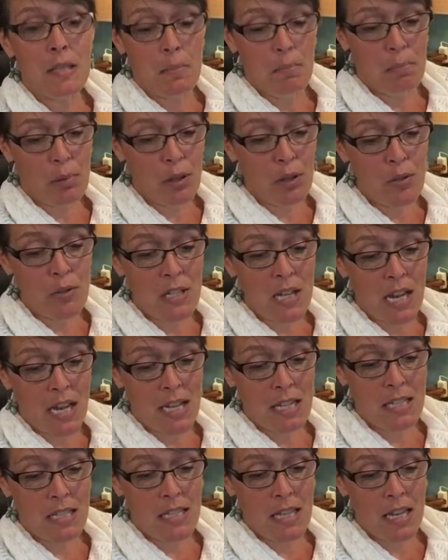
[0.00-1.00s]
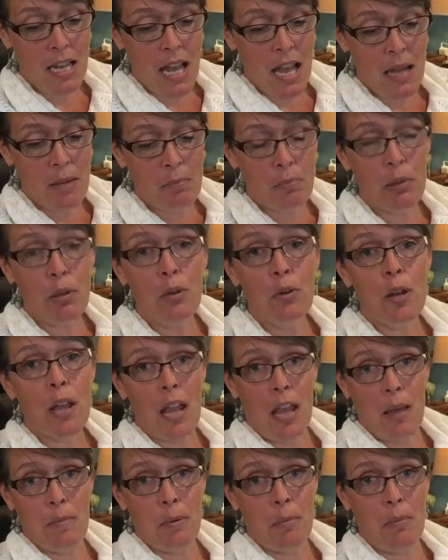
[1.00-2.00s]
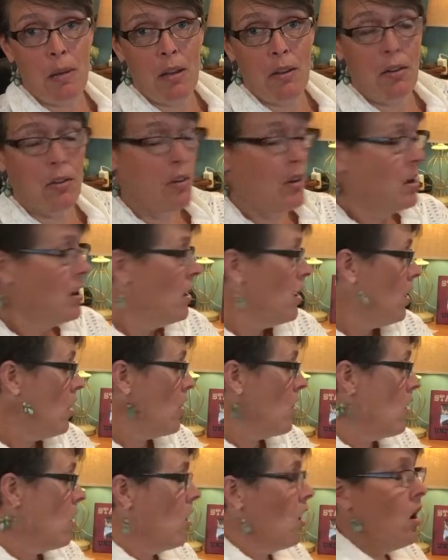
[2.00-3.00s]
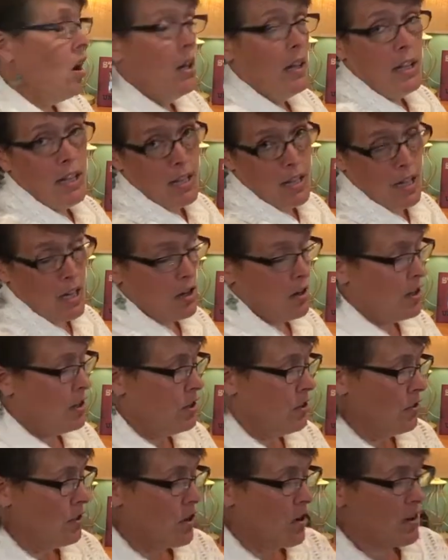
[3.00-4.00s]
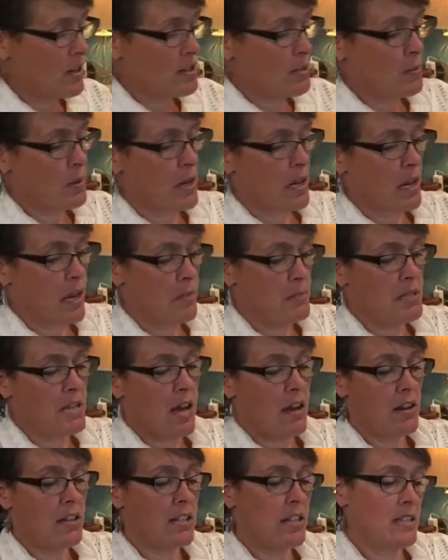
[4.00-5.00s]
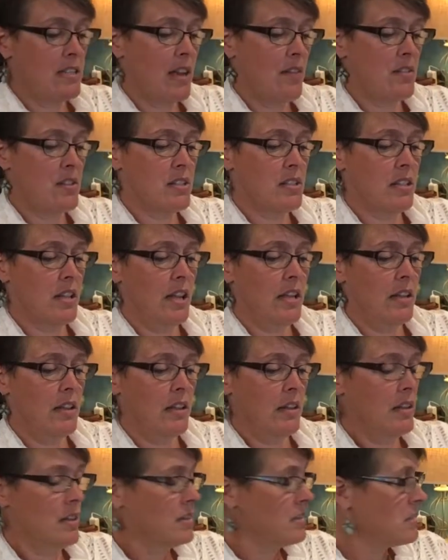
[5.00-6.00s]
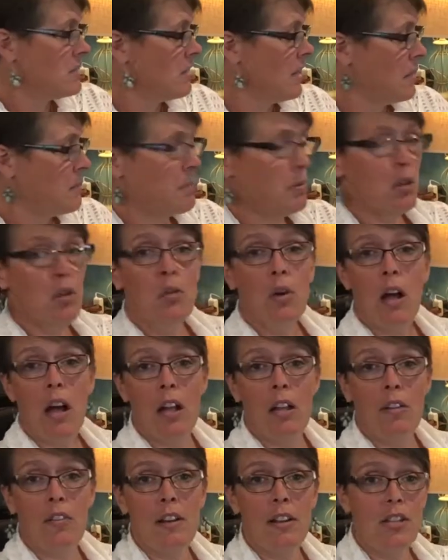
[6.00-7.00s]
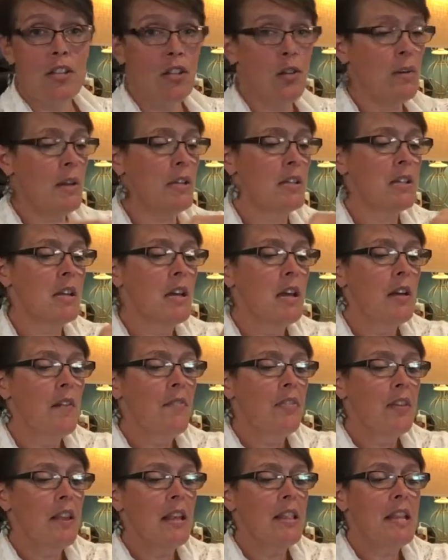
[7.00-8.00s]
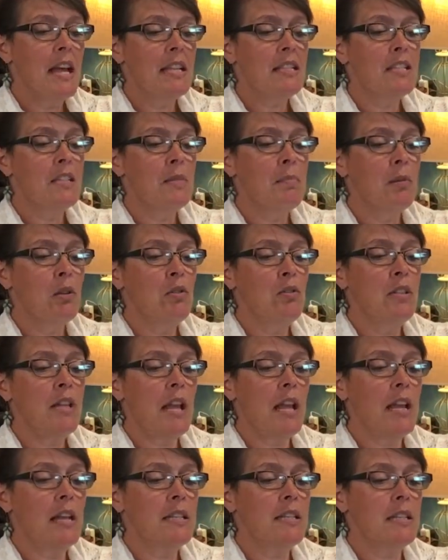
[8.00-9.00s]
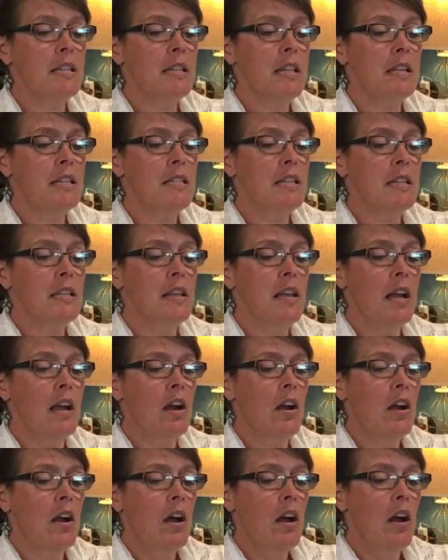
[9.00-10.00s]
blue tansy, and blue chamomile are all in here. And you'll notice when it comes out, it does have a slight blue coloring to it, and that's the blue tansy that's in there.